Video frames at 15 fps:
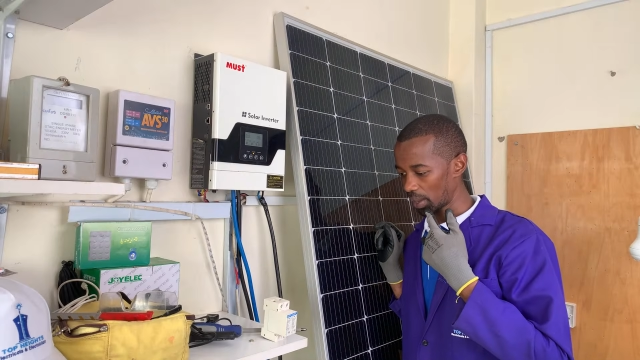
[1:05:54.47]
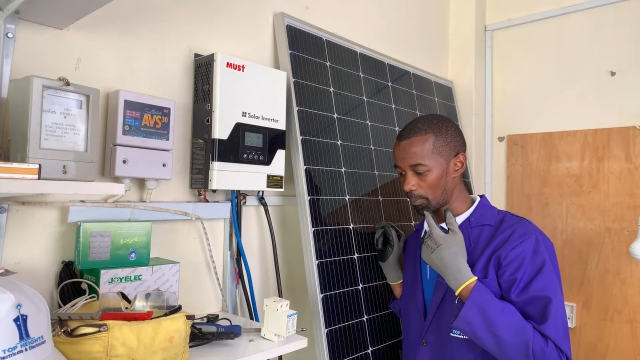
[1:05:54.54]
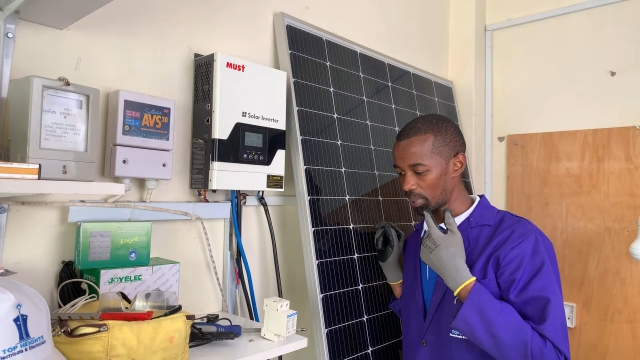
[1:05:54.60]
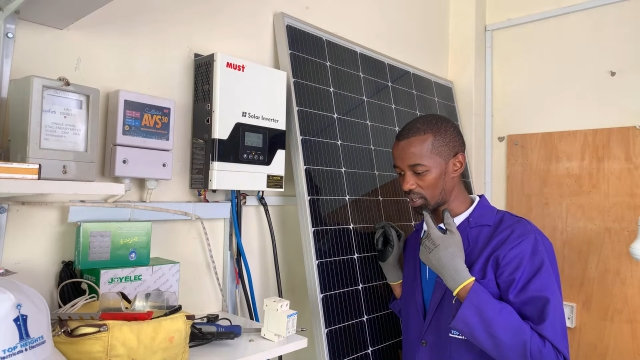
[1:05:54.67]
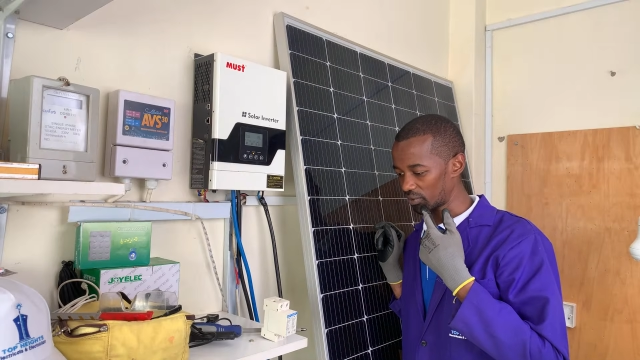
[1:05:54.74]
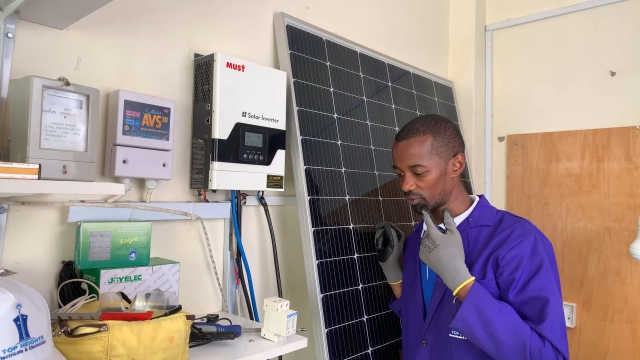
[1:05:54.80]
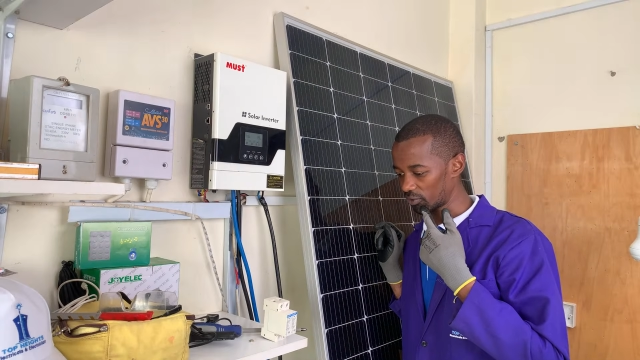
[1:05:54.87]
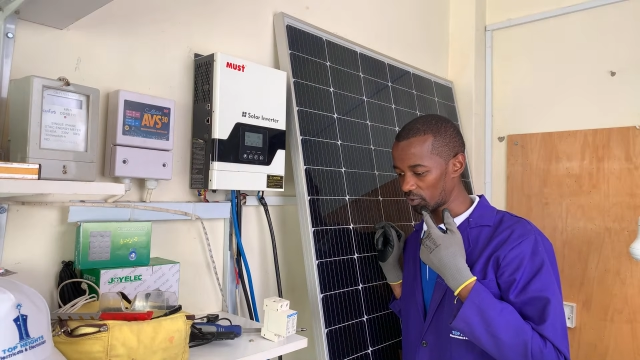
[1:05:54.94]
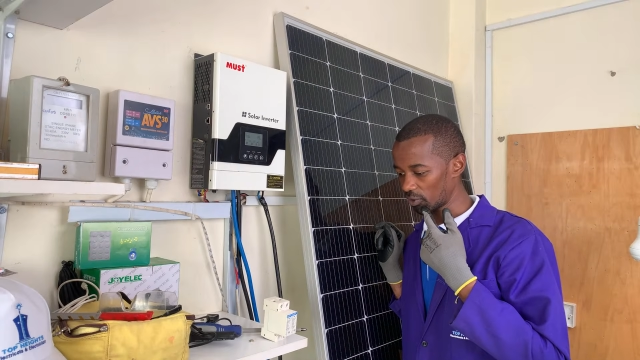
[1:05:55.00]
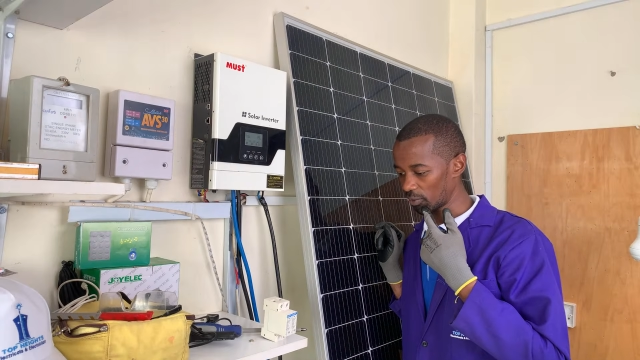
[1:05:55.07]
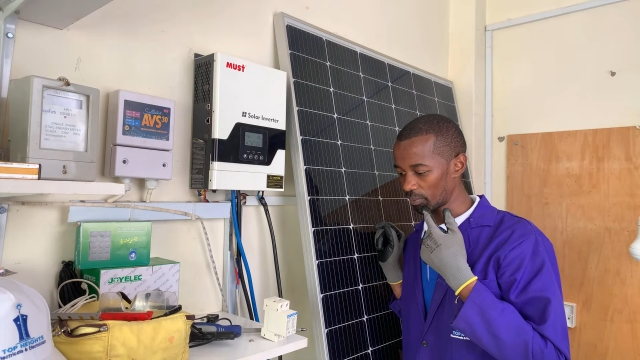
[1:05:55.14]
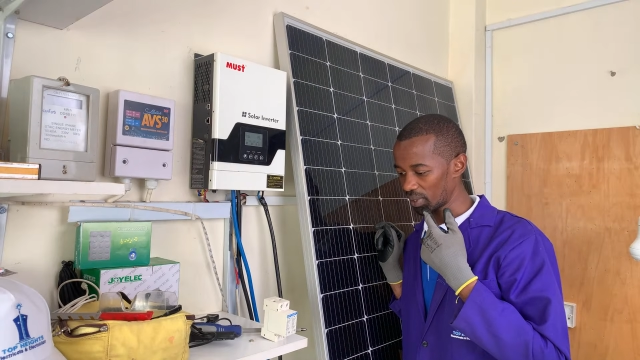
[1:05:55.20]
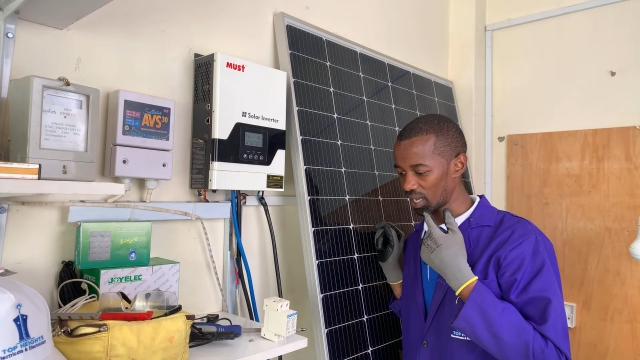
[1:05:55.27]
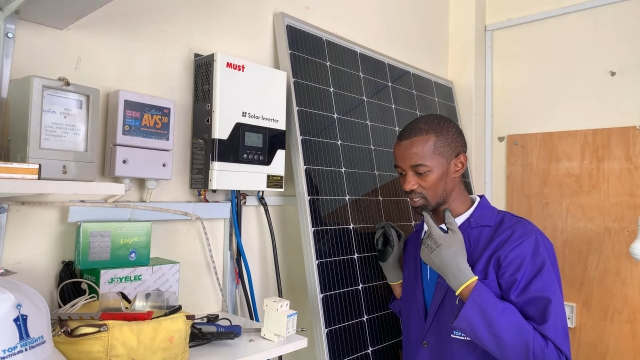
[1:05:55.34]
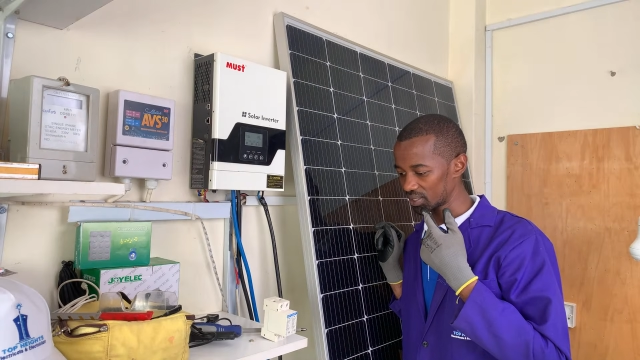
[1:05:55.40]
apart
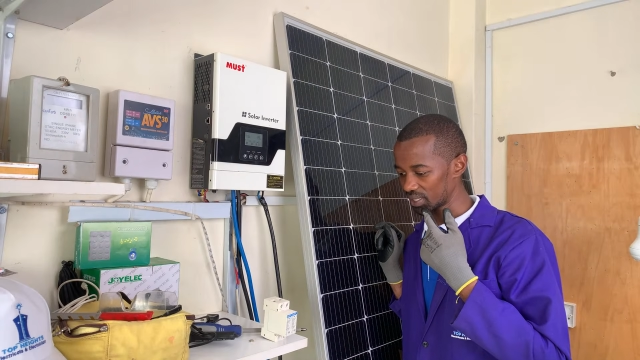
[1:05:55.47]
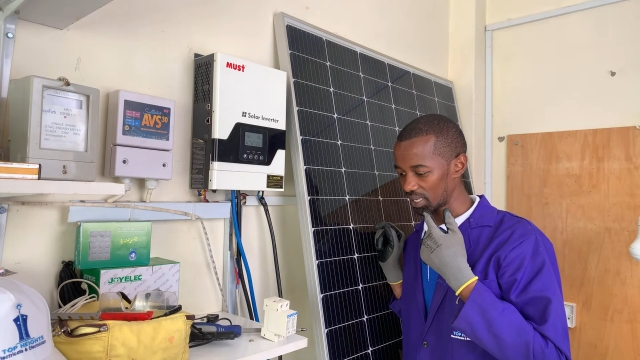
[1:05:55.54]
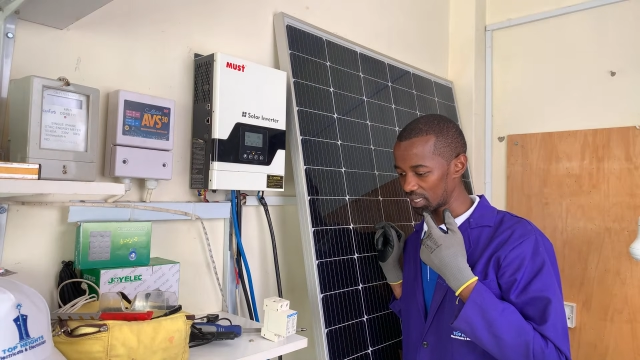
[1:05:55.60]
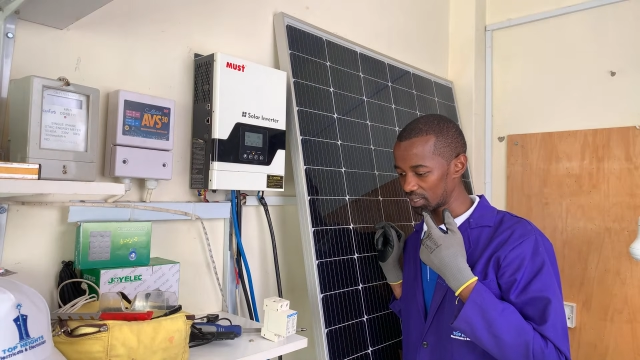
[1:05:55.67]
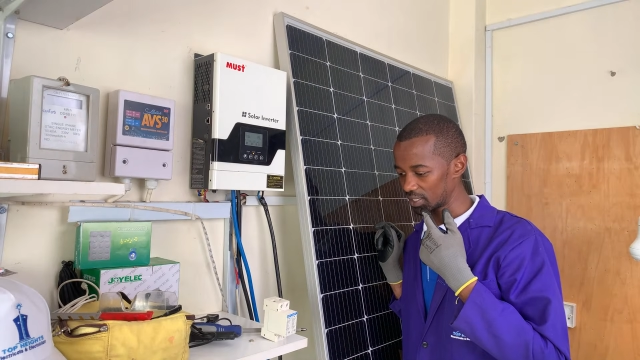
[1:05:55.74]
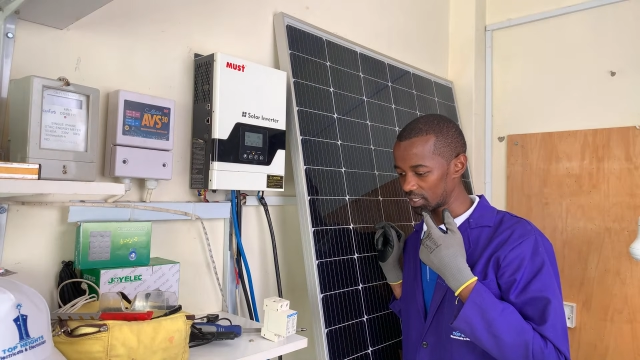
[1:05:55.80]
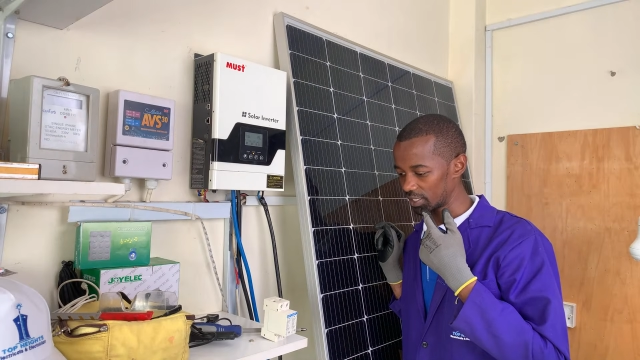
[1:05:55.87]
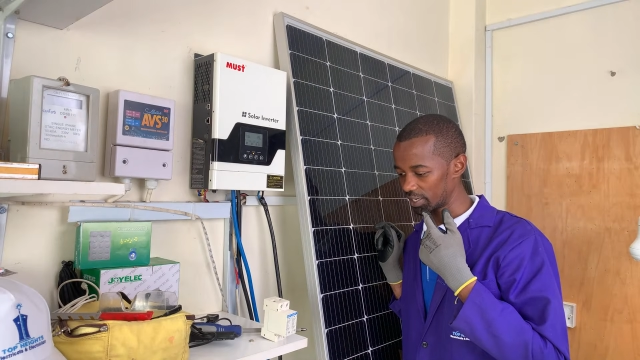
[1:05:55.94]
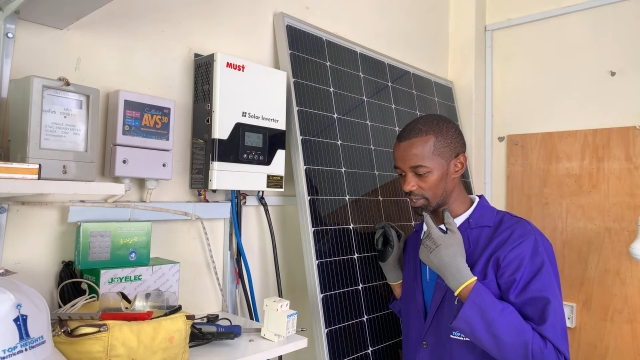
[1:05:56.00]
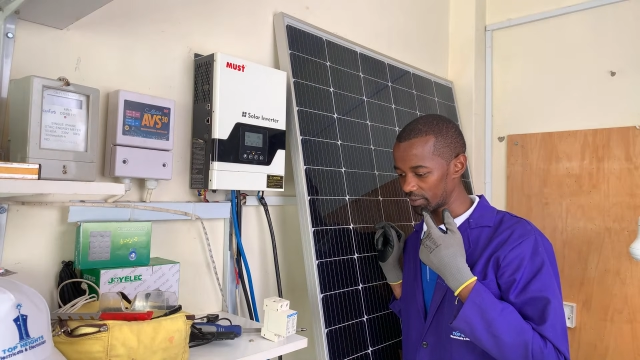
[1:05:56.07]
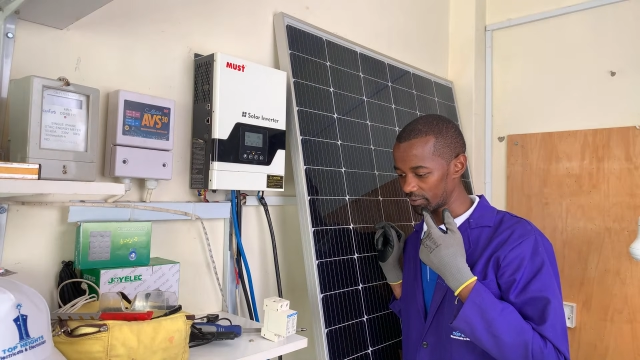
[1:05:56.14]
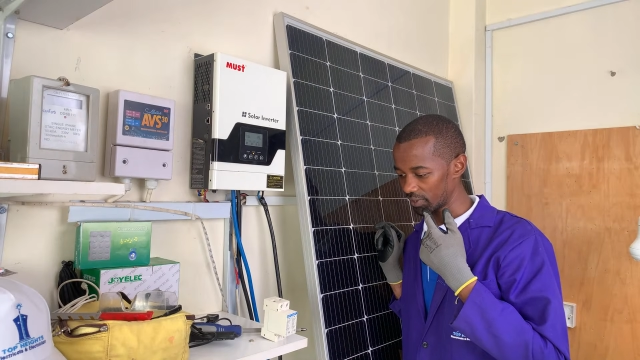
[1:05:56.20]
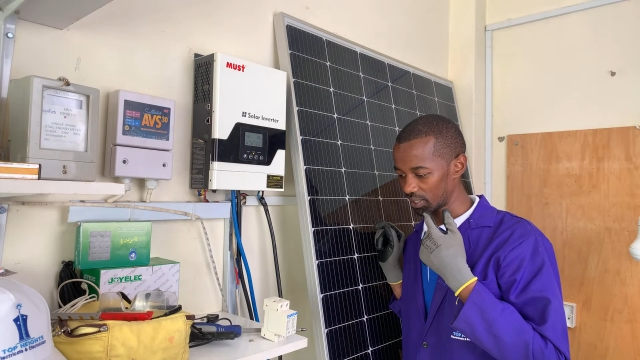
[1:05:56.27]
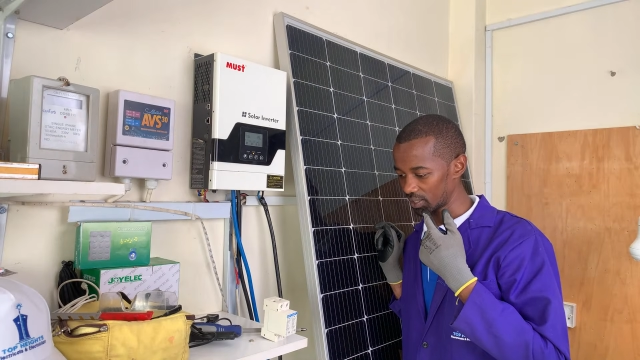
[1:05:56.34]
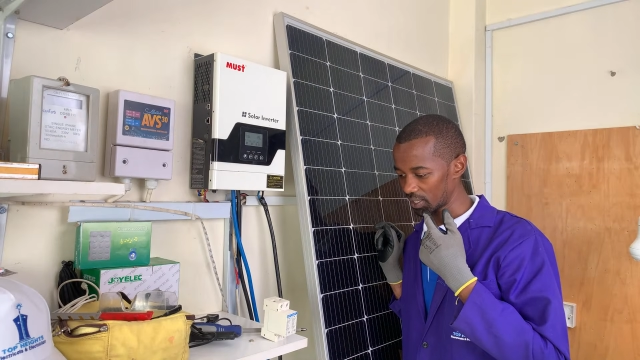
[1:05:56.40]
from a surge
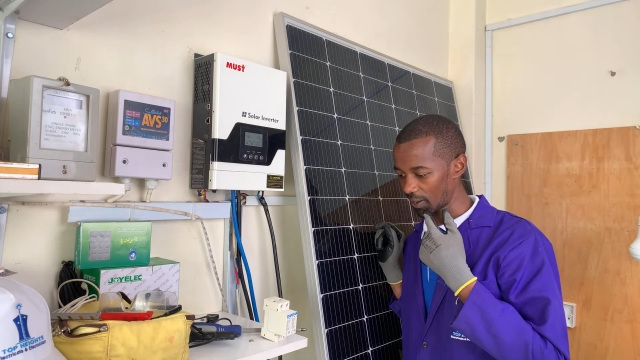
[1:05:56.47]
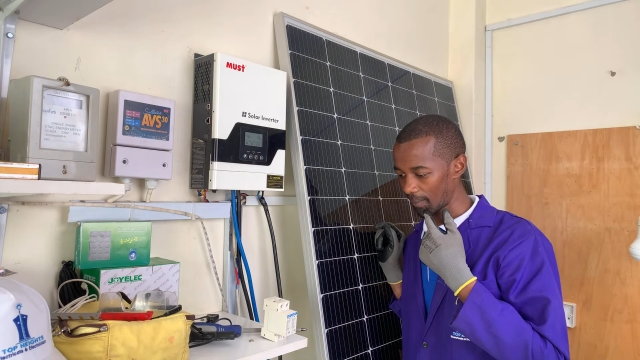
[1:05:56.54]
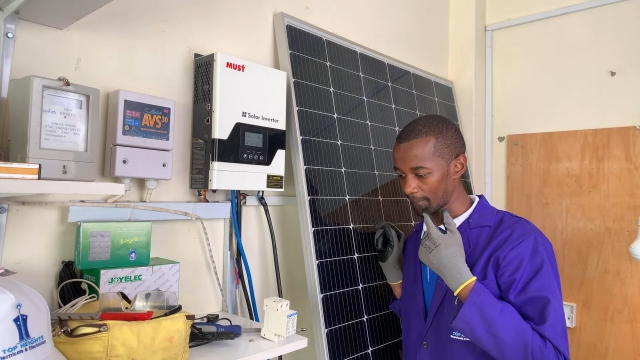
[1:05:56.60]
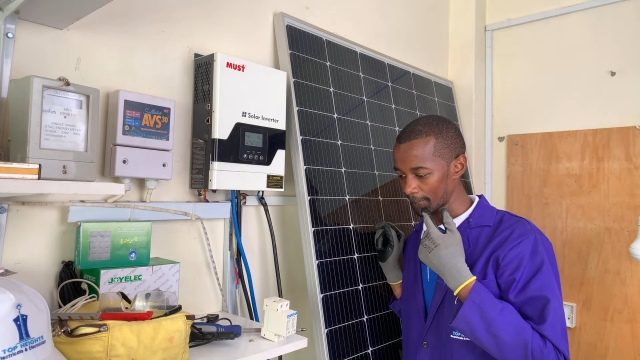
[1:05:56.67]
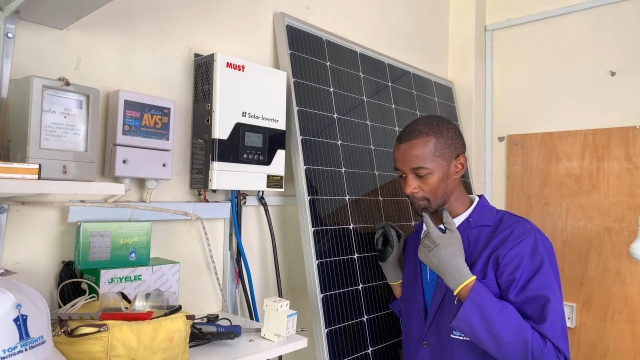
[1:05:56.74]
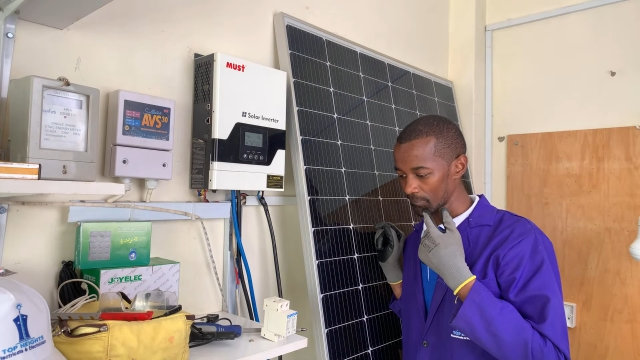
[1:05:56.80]
diverter